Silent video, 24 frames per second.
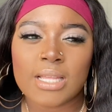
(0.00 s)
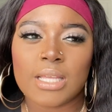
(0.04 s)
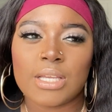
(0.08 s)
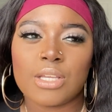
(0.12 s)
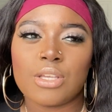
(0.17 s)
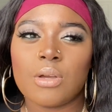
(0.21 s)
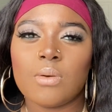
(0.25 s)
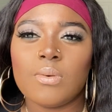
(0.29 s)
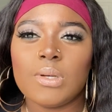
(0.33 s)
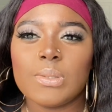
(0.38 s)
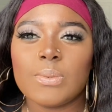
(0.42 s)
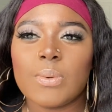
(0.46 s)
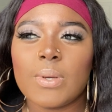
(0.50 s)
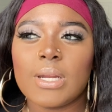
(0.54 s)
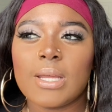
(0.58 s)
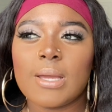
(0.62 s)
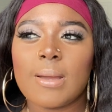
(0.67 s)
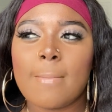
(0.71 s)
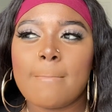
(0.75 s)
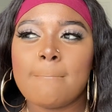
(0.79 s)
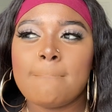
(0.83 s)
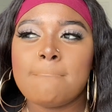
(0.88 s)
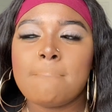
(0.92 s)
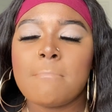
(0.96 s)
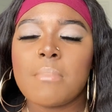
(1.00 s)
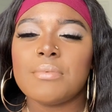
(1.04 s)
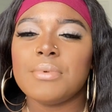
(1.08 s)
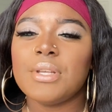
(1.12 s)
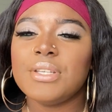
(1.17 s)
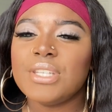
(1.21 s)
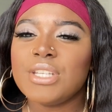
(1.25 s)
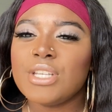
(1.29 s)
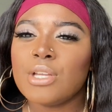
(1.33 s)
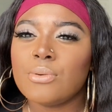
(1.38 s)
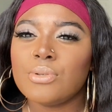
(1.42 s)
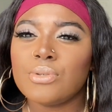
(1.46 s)
Like, you always wanna, I'm not
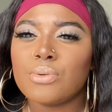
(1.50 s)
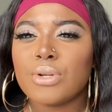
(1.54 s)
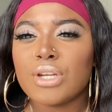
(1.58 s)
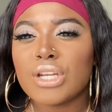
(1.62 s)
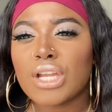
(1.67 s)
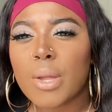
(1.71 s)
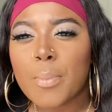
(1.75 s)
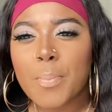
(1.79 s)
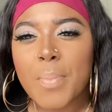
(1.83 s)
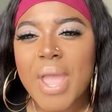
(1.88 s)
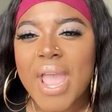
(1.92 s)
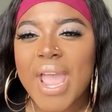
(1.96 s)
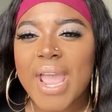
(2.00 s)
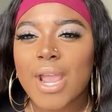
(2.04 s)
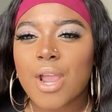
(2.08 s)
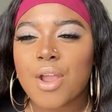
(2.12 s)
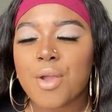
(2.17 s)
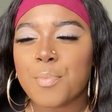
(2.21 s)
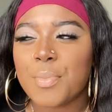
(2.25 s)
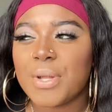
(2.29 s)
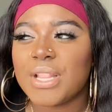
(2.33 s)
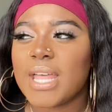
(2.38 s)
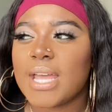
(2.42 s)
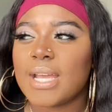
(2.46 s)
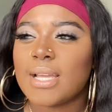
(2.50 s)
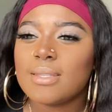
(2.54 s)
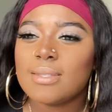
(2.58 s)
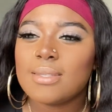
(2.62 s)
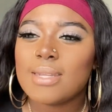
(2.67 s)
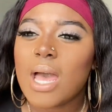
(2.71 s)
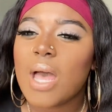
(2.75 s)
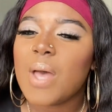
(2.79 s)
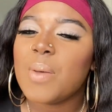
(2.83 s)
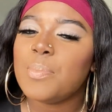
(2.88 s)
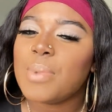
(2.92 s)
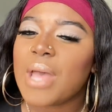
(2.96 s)
saying you always want to compare, but like, it's
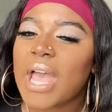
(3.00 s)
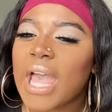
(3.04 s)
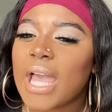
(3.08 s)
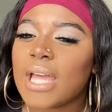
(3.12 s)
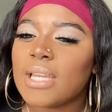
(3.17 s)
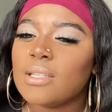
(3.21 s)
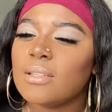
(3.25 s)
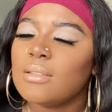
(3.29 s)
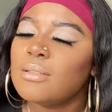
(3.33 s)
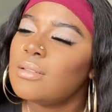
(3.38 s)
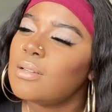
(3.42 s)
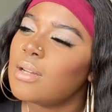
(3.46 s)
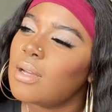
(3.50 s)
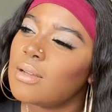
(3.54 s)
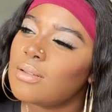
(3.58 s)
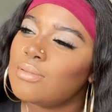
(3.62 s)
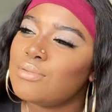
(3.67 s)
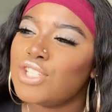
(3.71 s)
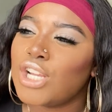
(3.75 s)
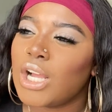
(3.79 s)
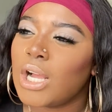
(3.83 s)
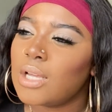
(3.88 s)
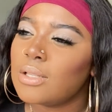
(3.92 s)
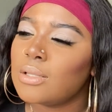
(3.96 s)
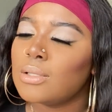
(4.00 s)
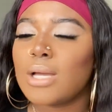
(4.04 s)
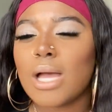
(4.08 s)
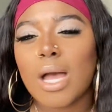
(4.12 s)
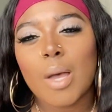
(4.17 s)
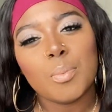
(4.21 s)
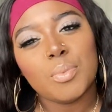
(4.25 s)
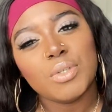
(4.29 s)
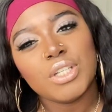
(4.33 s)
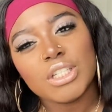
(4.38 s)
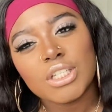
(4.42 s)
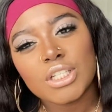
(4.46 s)
not bad to, you know, check out the
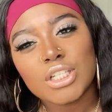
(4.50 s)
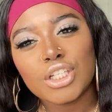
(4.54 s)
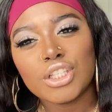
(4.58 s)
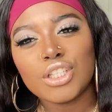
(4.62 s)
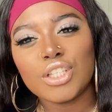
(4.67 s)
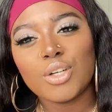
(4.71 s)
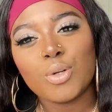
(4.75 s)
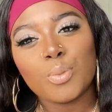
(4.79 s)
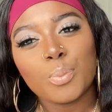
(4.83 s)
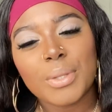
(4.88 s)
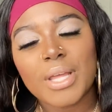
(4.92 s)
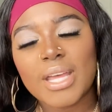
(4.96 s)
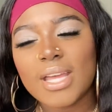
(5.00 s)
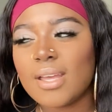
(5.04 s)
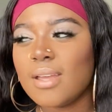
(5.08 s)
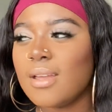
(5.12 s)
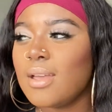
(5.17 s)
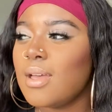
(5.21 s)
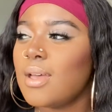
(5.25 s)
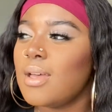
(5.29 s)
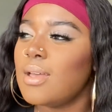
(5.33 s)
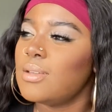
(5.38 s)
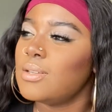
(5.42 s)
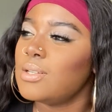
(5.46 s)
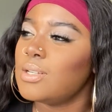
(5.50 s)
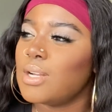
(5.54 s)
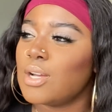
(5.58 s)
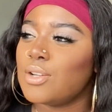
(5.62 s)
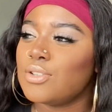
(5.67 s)
competition a little bit, you know,